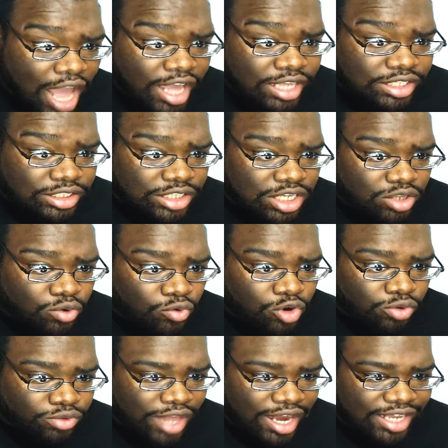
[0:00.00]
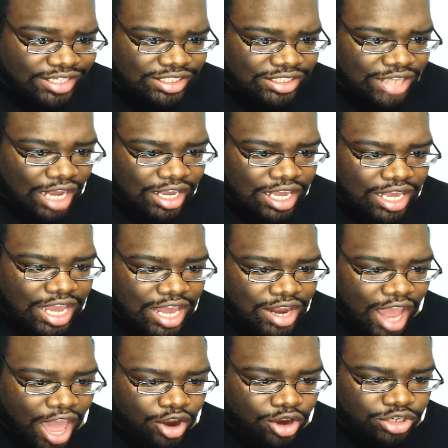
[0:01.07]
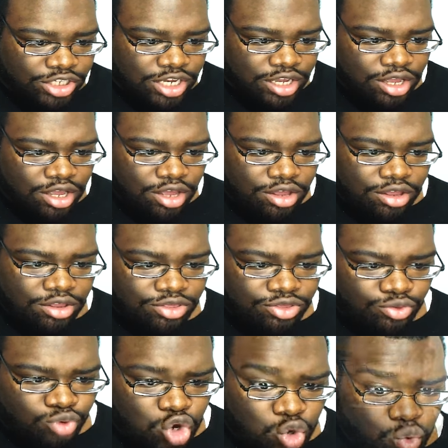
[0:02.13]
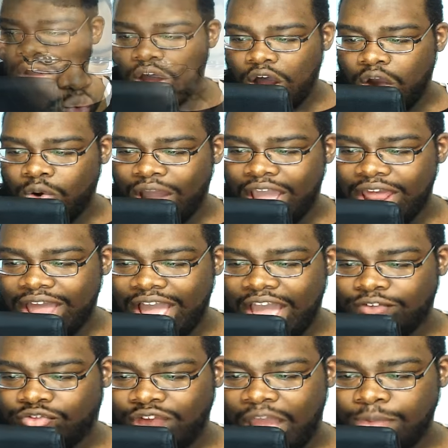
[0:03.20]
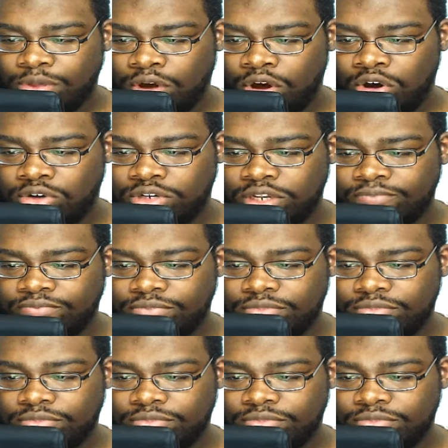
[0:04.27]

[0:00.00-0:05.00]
I can see the root that is sucking in energy through. All right, I've grabbed hold.